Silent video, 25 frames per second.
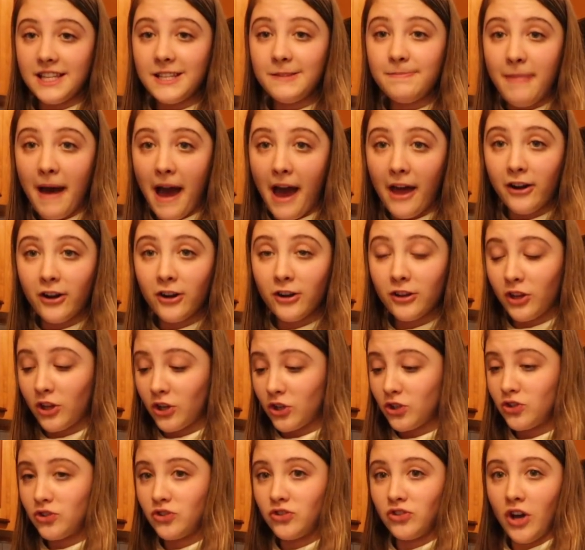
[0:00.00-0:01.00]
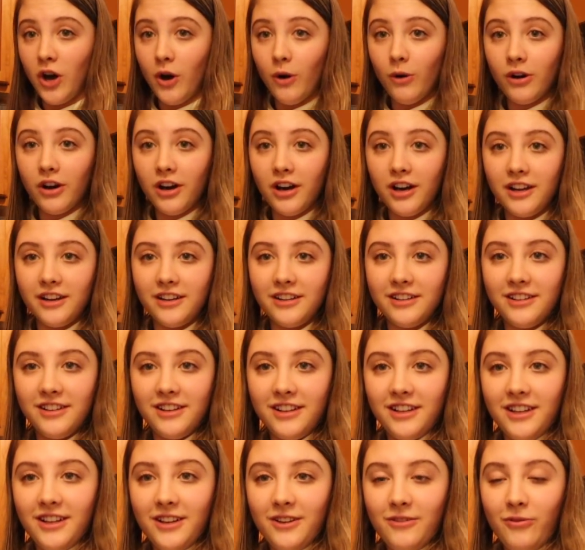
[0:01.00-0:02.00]
this batter looks so good.
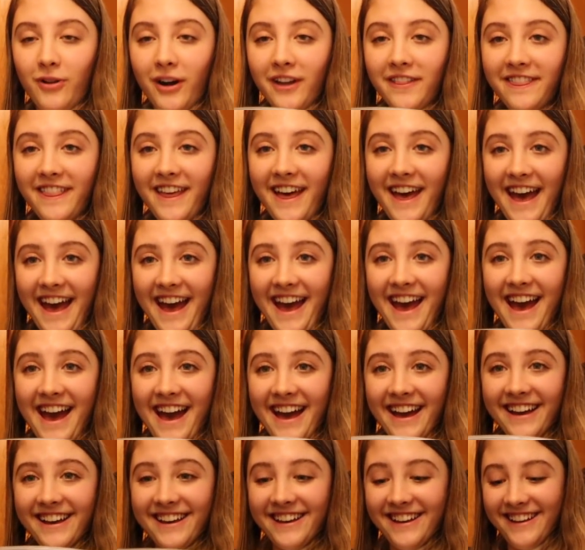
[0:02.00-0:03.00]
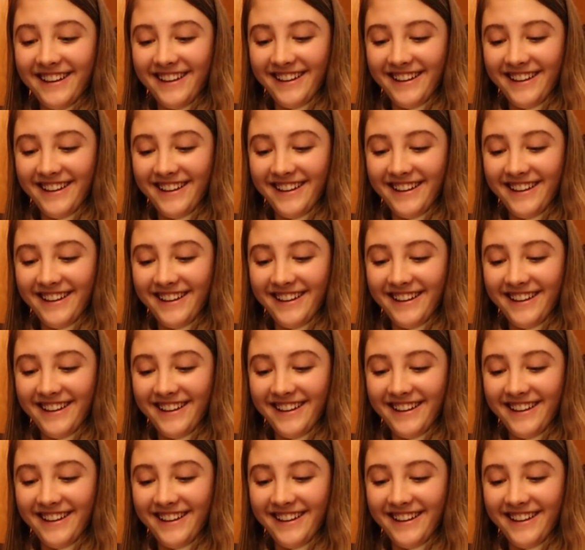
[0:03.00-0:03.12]
What the heck?